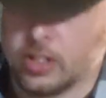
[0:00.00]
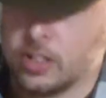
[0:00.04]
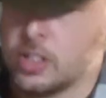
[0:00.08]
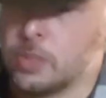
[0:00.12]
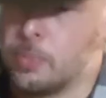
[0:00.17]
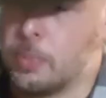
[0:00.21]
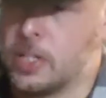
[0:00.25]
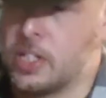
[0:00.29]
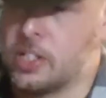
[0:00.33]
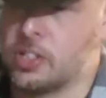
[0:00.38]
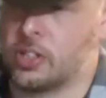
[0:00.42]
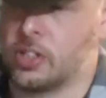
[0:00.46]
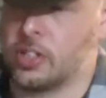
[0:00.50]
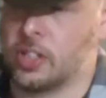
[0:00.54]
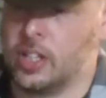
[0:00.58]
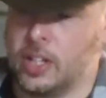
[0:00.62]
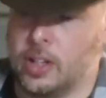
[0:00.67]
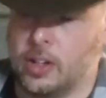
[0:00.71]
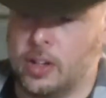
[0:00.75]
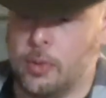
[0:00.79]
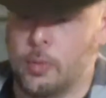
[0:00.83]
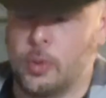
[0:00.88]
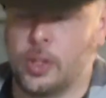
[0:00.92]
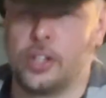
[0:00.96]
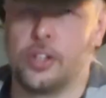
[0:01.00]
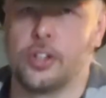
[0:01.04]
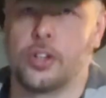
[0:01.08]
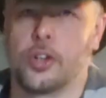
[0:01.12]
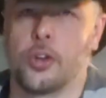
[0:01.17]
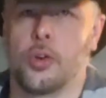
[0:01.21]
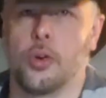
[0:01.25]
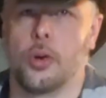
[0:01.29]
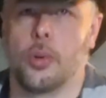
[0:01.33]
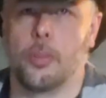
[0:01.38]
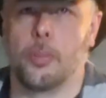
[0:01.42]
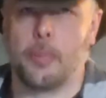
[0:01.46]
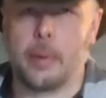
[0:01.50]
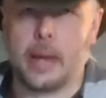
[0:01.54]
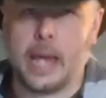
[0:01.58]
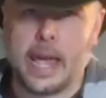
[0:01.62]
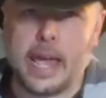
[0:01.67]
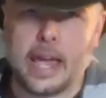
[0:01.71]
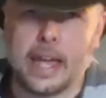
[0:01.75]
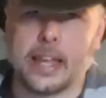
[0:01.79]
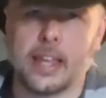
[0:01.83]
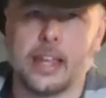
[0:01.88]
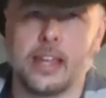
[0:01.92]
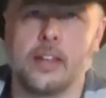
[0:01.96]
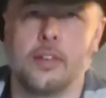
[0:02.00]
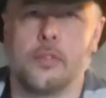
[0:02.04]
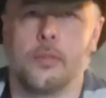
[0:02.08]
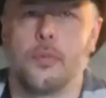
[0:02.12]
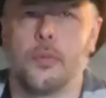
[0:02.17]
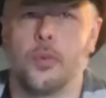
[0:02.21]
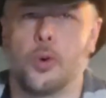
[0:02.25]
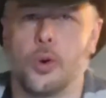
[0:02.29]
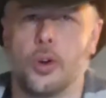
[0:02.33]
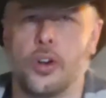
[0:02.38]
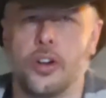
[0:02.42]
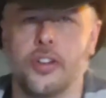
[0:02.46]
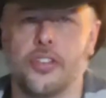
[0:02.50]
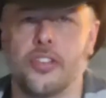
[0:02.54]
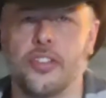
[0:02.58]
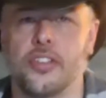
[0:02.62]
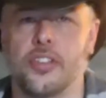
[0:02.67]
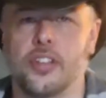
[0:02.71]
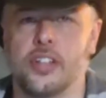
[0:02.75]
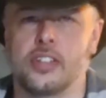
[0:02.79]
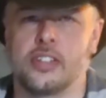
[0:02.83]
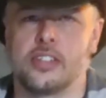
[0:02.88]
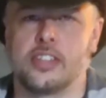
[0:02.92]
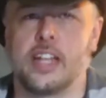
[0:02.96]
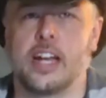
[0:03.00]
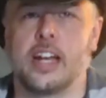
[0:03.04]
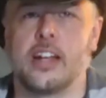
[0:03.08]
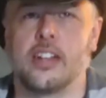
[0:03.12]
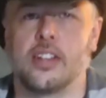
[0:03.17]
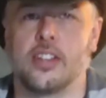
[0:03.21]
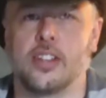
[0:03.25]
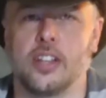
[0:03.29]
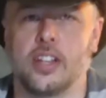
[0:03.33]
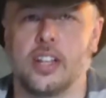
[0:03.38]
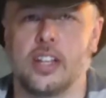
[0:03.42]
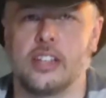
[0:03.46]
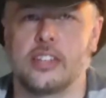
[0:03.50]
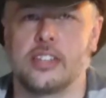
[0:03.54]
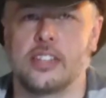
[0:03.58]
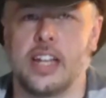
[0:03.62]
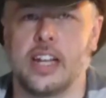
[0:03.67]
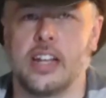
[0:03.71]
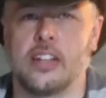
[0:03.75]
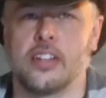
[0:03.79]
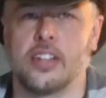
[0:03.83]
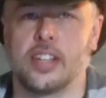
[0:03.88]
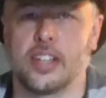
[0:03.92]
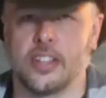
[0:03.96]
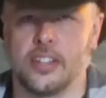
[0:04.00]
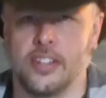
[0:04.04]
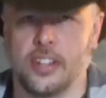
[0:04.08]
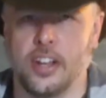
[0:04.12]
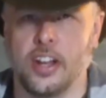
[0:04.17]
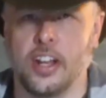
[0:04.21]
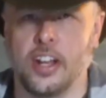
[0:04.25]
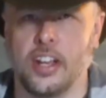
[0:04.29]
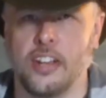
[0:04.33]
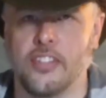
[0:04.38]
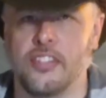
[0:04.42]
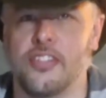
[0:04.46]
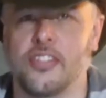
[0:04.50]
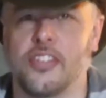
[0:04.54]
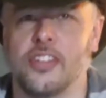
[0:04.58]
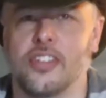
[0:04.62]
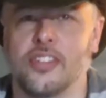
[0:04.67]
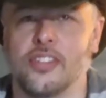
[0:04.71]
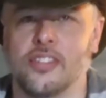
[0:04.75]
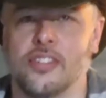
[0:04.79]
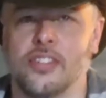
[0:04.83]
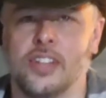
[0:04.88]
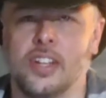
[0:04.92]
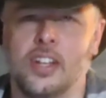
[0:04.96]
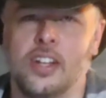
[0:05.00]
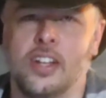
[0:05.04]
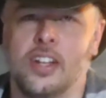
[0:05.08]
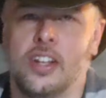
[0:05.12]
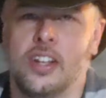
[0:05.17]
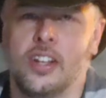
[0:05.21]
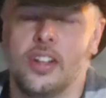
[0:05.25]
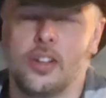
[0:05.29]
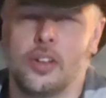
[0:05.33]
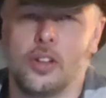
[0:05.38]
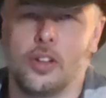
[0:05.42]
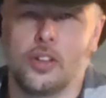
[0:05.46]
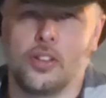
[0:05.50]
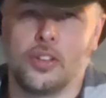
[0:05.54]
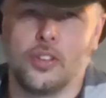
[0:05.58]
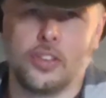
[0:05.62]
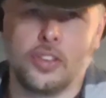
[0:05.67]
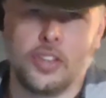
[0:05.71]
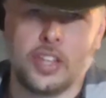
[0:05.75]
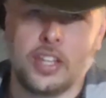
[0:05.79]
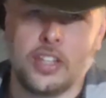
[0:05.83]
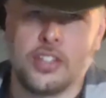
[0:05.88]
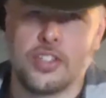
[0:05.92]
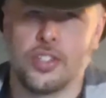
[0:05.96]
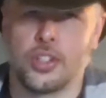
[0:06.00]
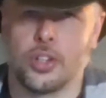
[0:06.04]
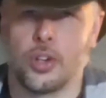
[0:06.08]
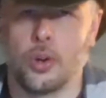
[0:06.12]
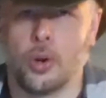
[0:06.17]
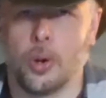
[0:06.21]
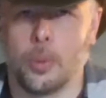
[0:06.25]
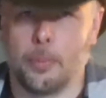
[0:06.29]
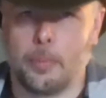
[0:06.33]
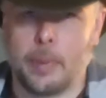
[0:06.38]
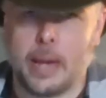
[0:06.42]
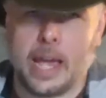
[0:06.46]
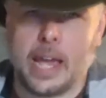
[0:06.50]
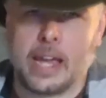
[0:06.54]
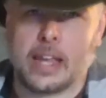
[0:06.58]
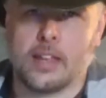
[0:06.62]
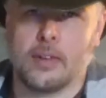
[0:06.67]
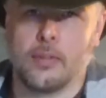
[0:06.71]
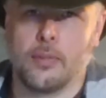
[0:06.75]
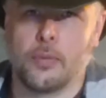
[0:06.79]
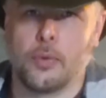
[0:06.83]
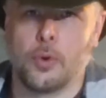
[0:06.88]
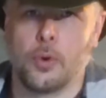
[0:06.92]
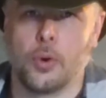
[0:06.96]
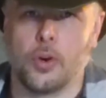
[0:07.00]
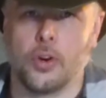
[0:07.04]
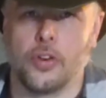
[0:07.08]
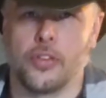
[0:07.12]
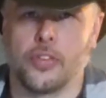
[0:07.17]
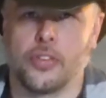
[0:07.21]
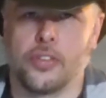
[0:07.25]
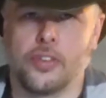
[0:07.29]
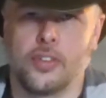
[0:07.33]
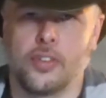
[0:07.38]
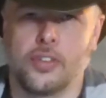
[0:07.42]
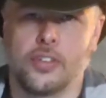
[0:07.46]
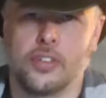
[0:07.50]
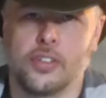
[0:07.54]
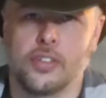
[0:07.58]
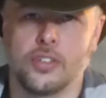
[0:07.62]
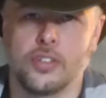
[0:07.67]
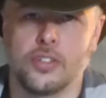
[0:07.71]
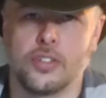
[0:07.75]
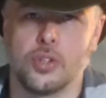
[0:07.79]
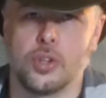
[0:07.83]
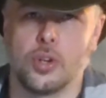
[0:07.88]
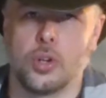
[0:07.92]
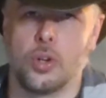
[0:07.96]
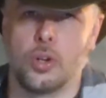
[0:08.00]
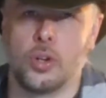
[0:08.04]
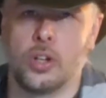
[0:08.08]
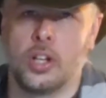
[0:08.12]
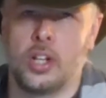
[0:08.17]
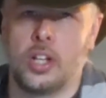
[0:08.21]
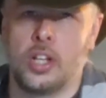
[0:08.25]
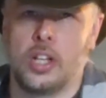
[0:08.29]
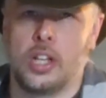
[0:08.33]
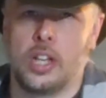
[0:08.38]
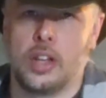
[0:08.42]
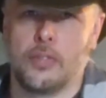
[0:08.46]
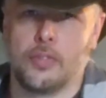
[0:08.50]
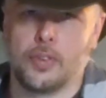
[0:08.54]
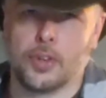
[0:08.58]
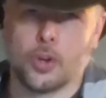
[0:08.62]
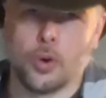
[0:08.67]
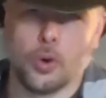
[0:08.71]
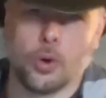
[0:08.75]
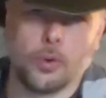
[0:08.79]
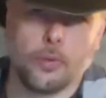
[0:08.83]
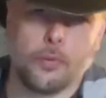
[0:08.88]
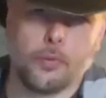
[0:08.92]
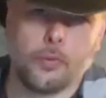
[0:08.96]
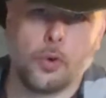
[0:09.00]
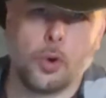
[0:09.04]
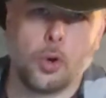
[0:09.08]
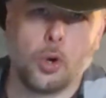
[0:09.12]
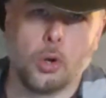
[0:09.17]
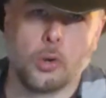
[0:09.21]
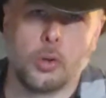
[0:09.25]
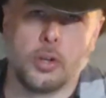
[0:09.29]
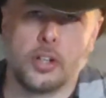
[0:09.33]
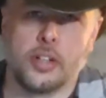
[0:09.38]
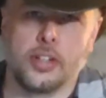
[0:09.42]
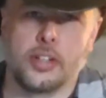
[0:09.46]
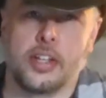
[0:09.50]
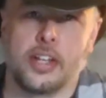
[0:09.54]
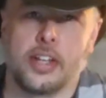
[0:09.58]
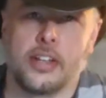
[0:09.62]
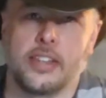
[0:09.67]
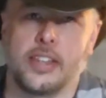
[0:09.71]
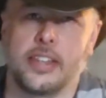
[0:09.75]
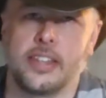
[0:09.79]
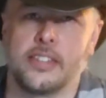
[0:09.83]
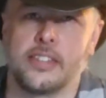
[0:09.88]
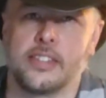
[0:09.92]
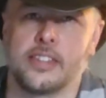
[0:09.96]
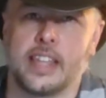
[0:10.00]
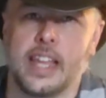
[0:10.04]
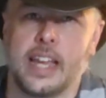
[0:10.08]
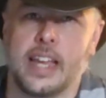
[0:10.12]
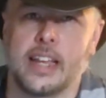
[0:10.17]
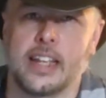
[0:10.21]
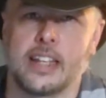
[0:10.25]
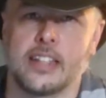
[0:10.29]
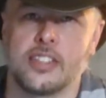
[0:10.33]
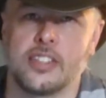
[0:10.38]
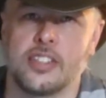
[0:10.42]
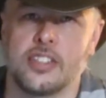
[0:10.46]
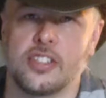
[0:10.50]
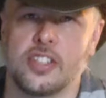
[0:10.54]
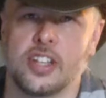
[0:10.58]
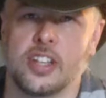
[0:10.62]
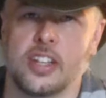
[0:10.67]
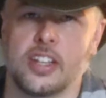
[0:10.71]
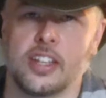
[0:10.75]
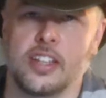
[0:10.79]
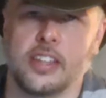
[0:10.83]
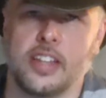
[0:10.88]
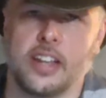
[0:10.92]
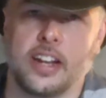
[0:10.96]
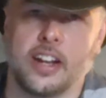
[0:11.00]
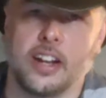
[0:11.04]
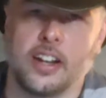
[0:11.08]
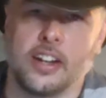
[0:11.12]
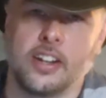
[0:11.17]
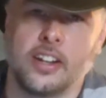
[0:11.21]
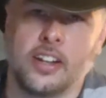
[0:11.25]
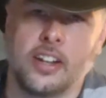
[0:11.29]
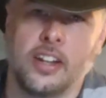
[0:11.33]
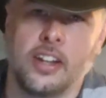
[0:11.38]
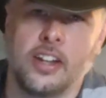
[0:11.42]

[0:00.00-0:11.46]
Especially when you're going back and forth. It's not like a knife. These you're going back and forth. So if you're going forward and that gets stuck in there,